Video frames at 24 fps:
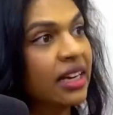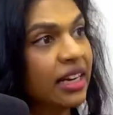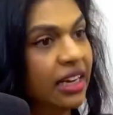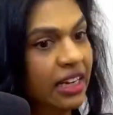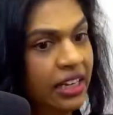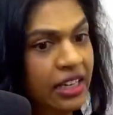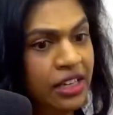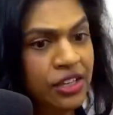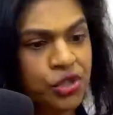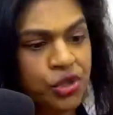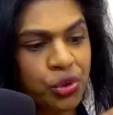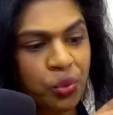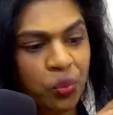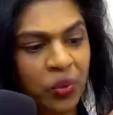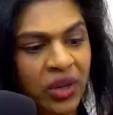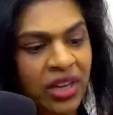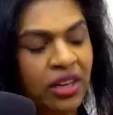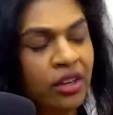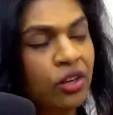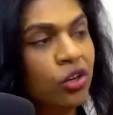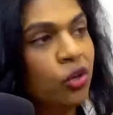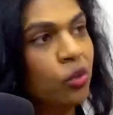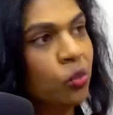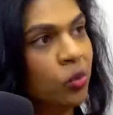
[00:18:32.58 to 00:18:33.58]
Each
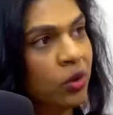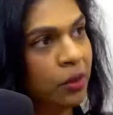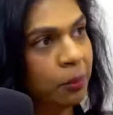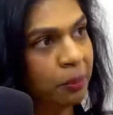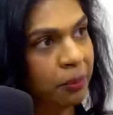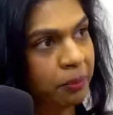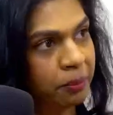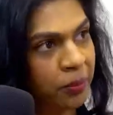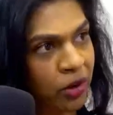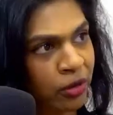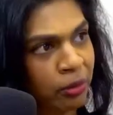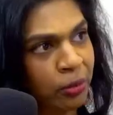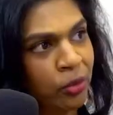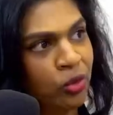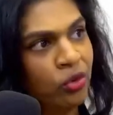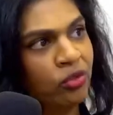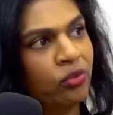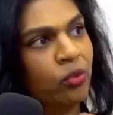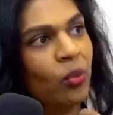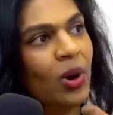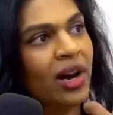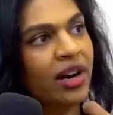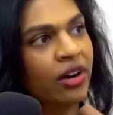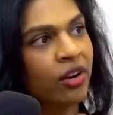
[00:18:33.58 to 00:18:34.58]
week you would
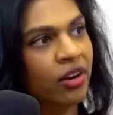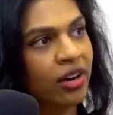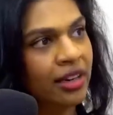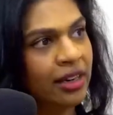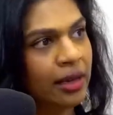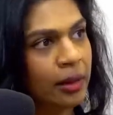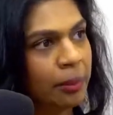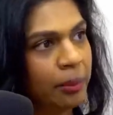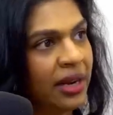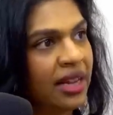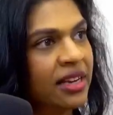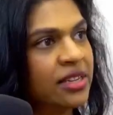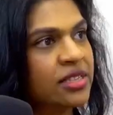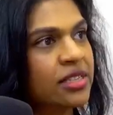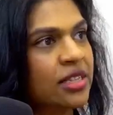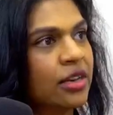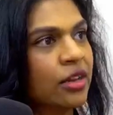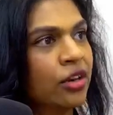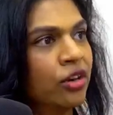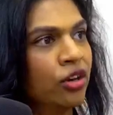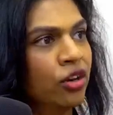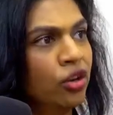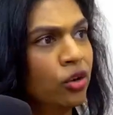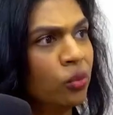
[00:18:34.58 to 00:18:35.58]
remove one ring and place
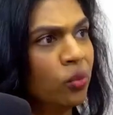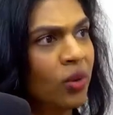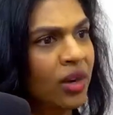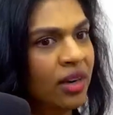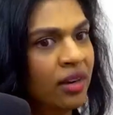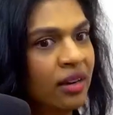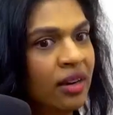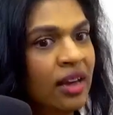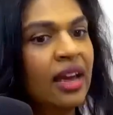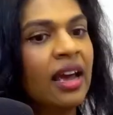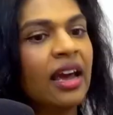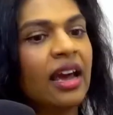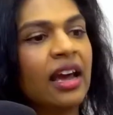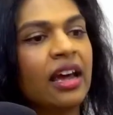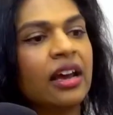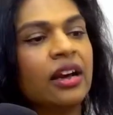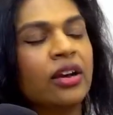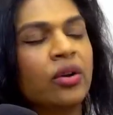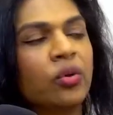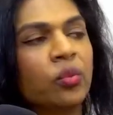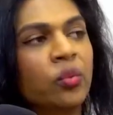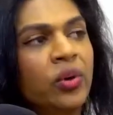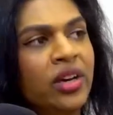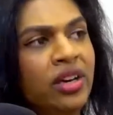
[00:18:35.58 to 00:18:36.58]
in a new one, and
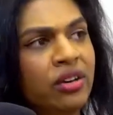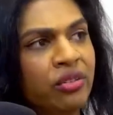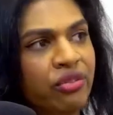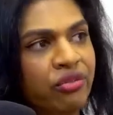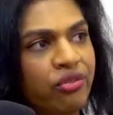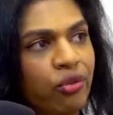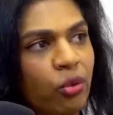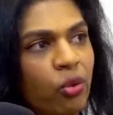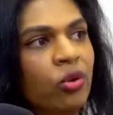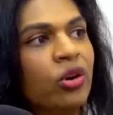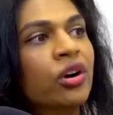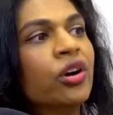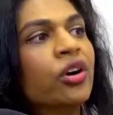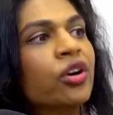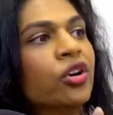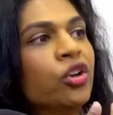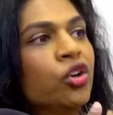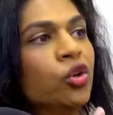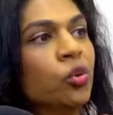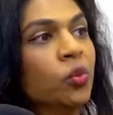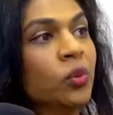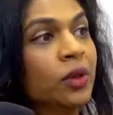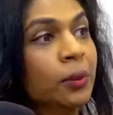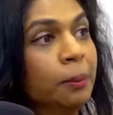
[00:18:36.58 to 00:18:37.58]
in week 4
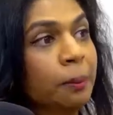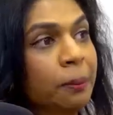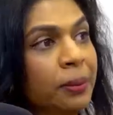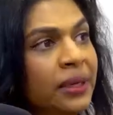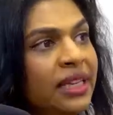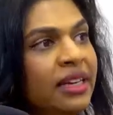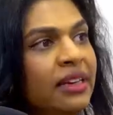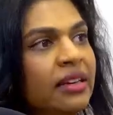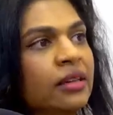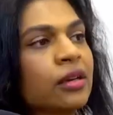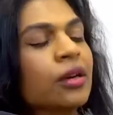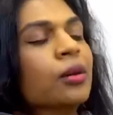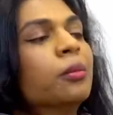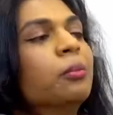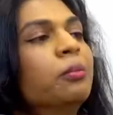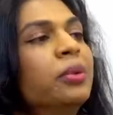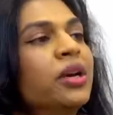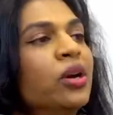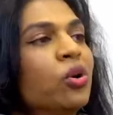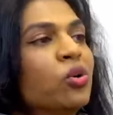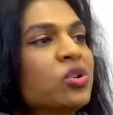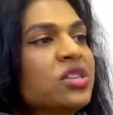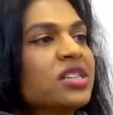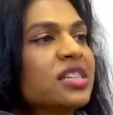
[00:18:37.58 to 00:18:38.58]
you would bleed,
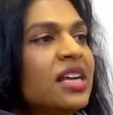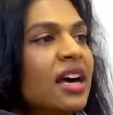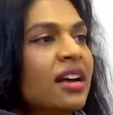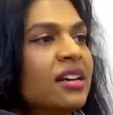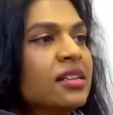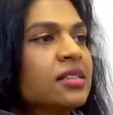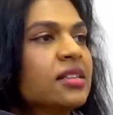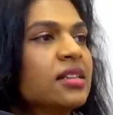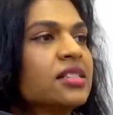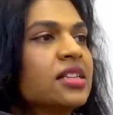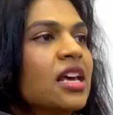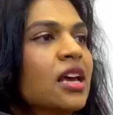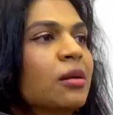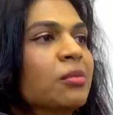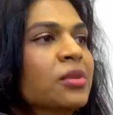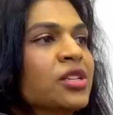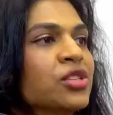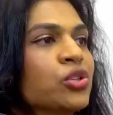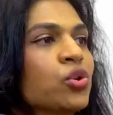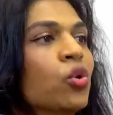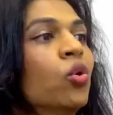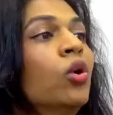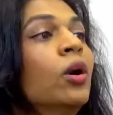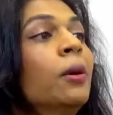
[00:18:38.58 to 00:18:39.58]
because that is the same
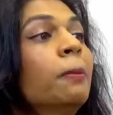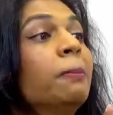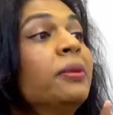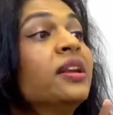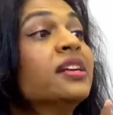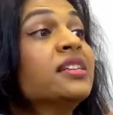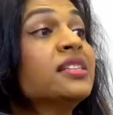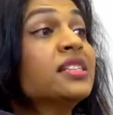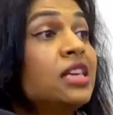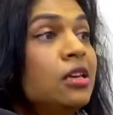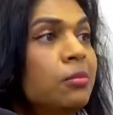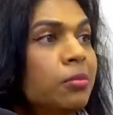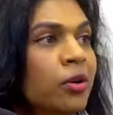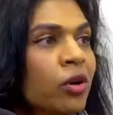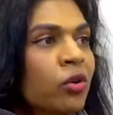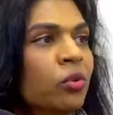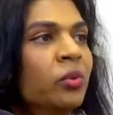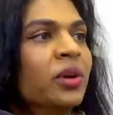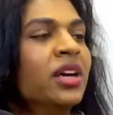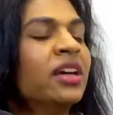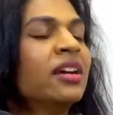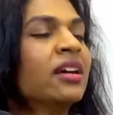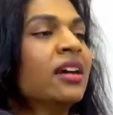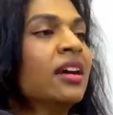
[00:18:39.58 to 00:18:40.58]
as your placebo
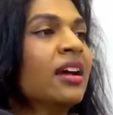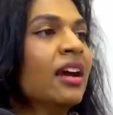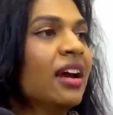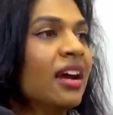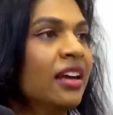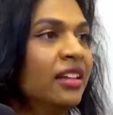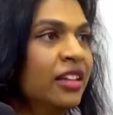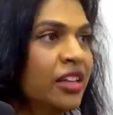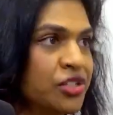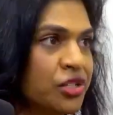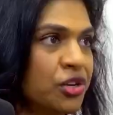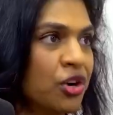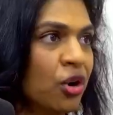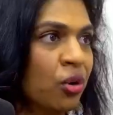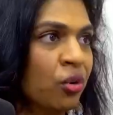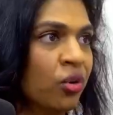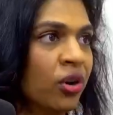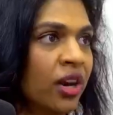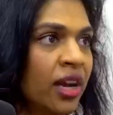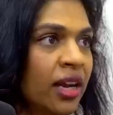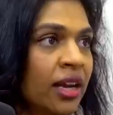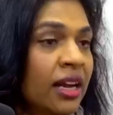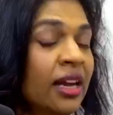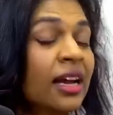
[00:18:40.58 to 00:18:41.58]
week and there's no
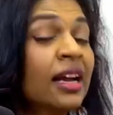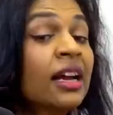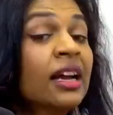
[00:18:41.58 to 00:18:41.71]
ring.